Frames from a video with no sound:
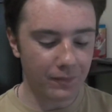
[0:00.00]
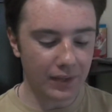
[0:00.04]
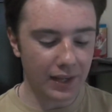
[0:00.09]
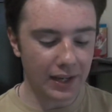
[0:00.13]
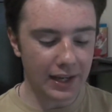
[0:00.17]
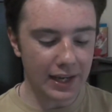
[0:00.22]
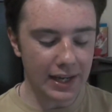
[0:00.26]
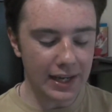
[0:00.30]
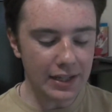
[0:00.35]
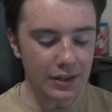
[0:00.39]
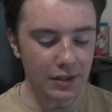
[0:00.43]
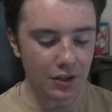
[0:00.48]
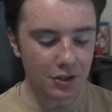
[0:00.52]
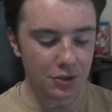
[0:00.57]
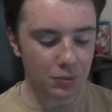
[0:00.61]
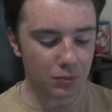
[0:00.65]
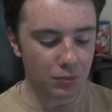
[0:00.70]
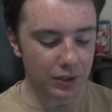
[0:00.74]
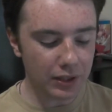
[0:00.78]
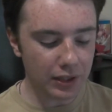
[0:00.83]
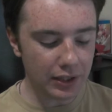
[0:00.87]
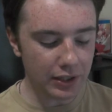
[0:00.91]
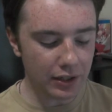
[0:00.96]
he looks
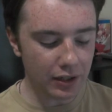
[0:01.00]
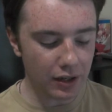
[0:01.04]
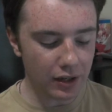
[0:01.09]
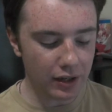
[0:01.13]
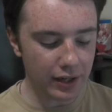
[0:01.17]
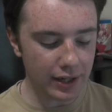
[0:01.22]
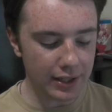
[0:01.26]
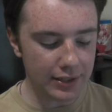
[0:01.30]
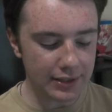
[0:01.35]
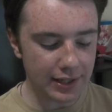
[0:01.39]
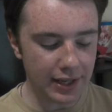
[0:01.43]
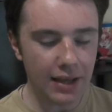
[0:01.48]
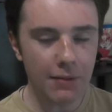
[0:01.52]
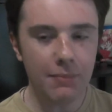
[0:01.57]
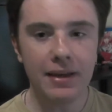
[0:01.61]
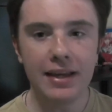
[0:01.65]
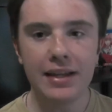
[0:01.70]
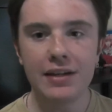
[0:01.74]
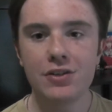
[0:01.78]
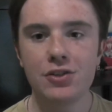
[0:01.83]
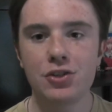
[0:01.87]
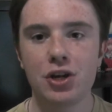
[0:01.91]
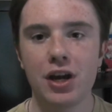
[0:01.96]
really good. It's him
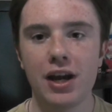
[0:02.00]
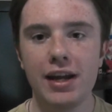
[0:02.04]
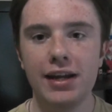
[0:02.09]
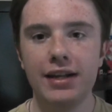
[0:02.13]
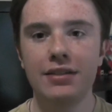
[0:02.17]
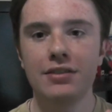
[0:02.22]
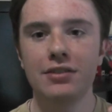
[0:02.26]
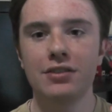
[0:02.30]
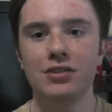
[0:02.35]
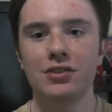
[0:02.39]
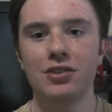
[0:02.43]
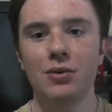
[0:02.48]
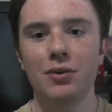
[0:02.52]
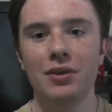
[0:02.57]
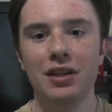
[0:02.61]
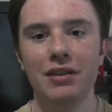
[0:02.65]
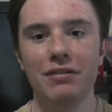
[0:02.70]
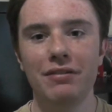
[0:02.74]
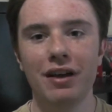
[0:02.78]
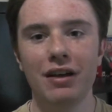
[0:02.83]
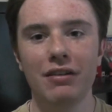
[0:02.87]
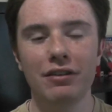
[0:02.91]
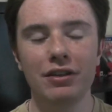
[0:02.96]
in chains, so in the
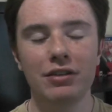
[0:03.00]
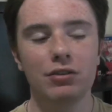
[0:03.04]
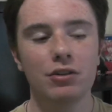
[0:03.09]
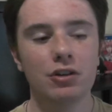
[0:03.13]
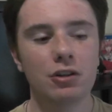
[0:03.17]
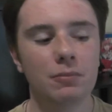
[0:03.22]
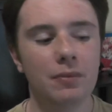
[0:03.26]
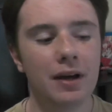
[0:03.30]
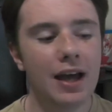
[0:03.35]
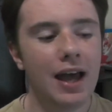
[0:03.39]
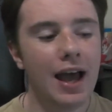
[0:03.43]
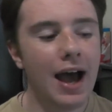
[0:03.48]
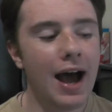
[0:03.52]
Velvet Room.